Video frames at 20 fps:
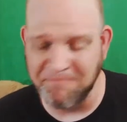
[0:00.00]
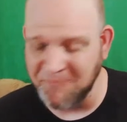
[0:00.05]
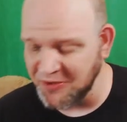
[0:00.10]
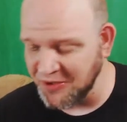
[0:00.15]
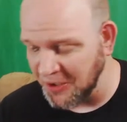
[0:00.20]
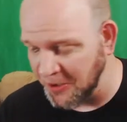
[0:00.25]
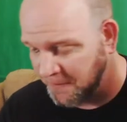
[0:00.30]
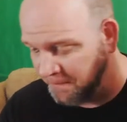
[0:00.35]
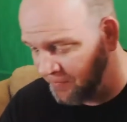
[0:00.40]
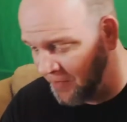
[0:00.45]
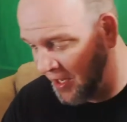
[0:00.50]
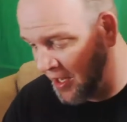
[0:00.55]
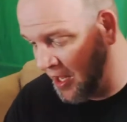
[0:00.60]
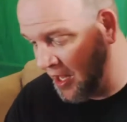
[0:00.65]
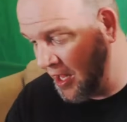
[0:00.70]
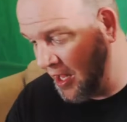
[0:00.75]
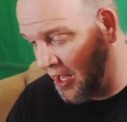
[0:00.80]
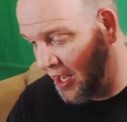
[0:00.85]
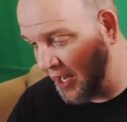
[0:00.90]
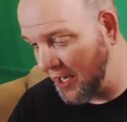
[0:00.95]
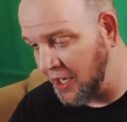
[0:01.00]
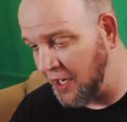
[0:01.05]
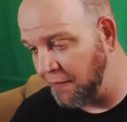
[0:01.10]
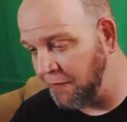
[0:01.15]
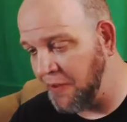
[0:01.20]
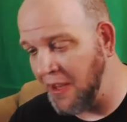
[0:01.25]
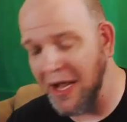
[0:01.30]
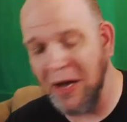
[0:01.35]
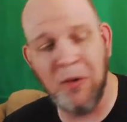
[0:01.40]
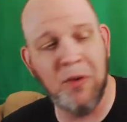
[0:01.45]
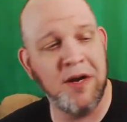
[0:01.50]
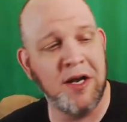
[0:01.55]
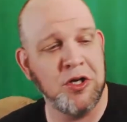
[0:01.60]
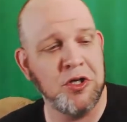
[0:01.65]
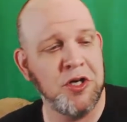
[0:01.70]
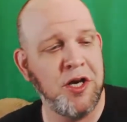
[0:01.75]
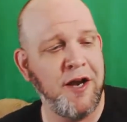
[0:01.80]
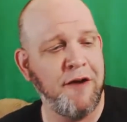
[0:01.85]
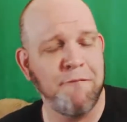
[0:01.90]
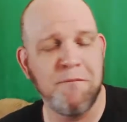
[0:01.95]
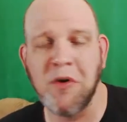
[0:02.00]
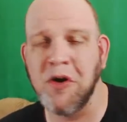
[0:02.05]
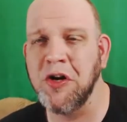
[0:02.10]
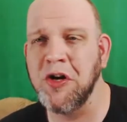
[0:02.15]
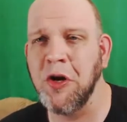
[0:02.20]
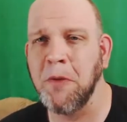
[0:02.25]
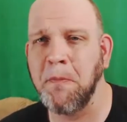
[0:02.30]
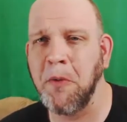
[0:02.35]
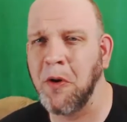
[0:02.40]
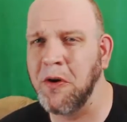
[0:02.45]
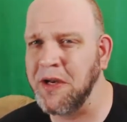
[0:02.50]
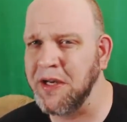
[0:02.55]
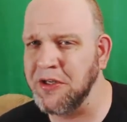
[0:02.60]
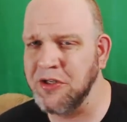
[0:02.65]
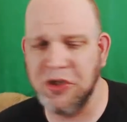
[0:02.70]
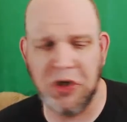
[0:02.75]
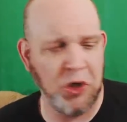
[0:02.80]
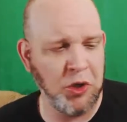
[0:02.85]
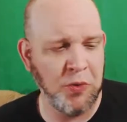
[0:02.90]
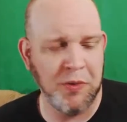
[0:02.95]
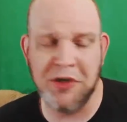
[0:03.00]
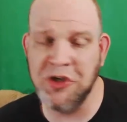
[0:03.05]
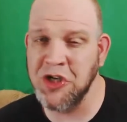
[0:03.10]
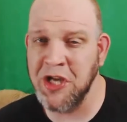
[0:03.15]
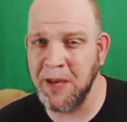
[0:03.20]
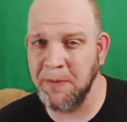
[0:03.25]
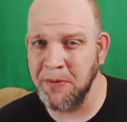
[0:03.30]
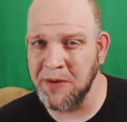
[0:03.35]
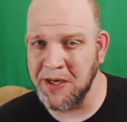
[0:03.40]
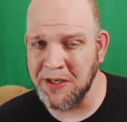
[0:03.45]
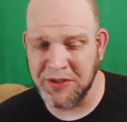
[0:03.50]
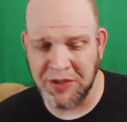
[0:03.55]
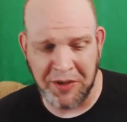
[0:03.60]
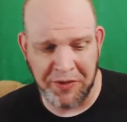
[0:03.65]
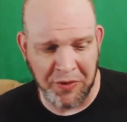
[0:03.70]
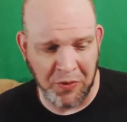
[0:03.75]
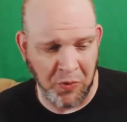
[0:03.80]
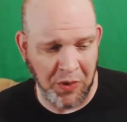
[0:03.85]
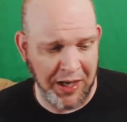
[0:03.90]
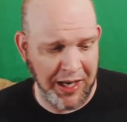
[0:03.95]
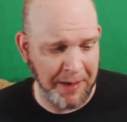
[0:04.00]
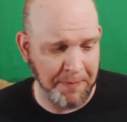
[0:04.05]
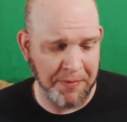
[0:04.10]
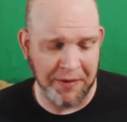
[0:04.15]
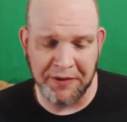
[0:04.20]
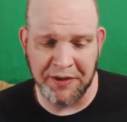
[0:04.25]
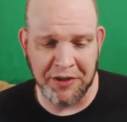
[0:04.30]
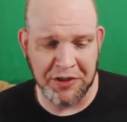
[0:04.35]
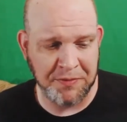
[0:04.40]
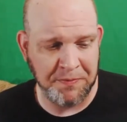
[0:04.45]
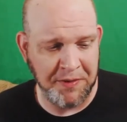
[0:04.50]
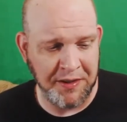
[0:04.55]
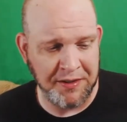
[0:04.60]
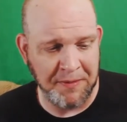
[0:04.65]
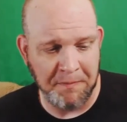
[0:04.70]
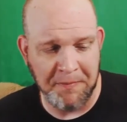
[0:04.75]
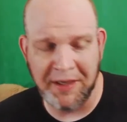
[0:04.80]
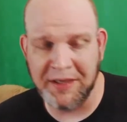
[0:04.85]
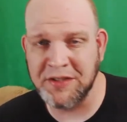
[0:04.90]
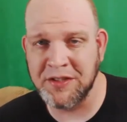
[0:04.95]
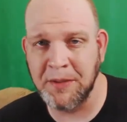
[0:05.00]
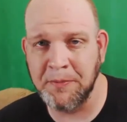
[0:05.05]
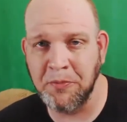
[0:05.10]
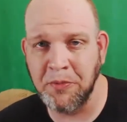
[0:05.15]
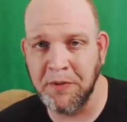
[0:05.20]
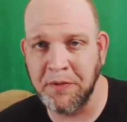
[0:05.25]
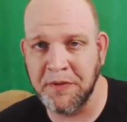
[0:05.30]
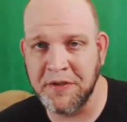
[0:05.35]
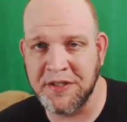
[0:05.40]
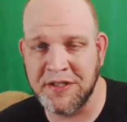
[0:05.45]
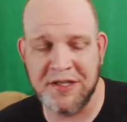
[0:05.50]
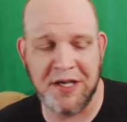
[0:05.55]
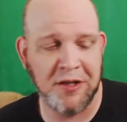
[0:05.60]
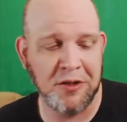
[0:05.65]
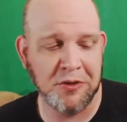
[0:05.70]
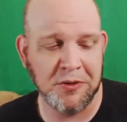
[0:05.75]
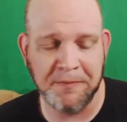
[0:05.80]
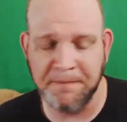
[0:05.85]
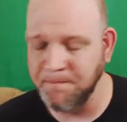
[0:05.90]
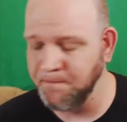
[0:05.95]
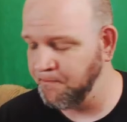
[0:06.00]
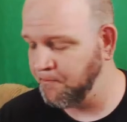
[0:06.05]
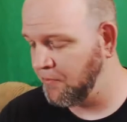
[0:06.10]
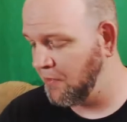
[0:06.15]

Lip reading: So I got that one. I should have Mario Party 2 in Japanese on the way, but there's been a mix-up with the seller,